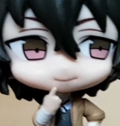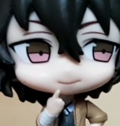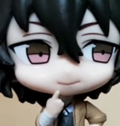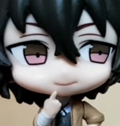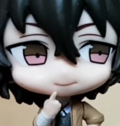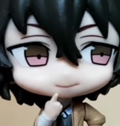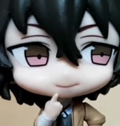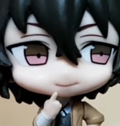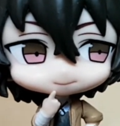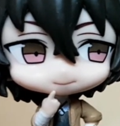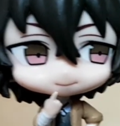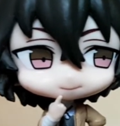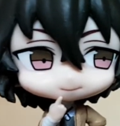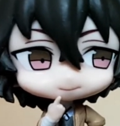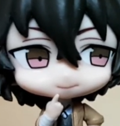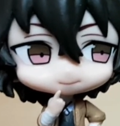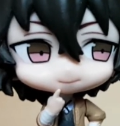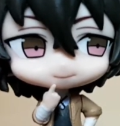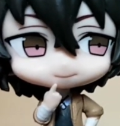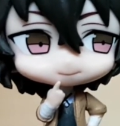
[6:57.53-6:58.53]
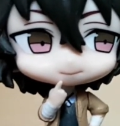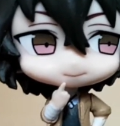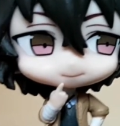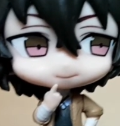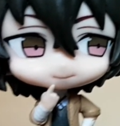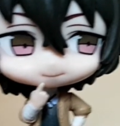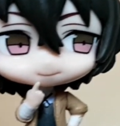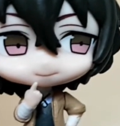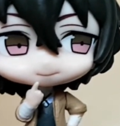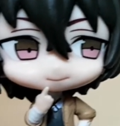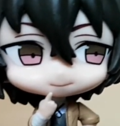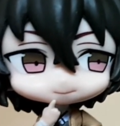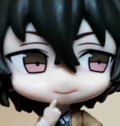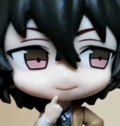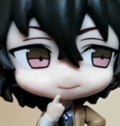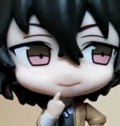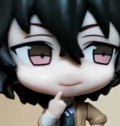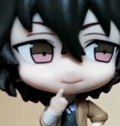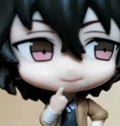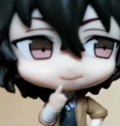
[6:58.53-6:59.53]
to fantasy.
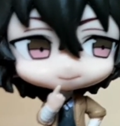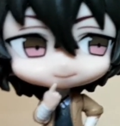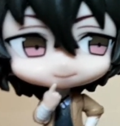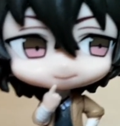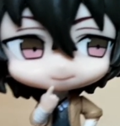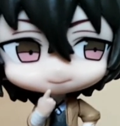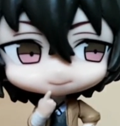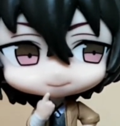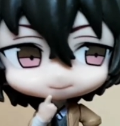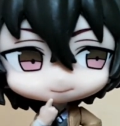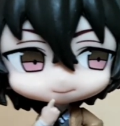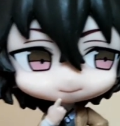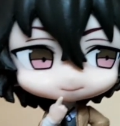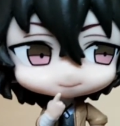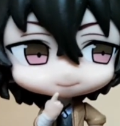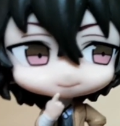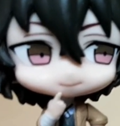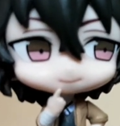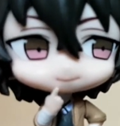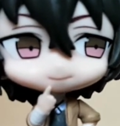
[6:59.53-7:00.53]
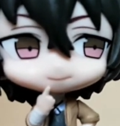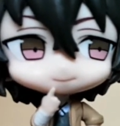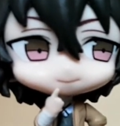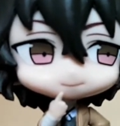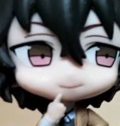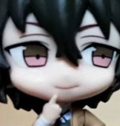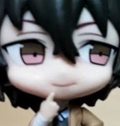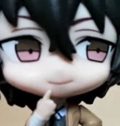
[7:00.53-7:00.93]
There are things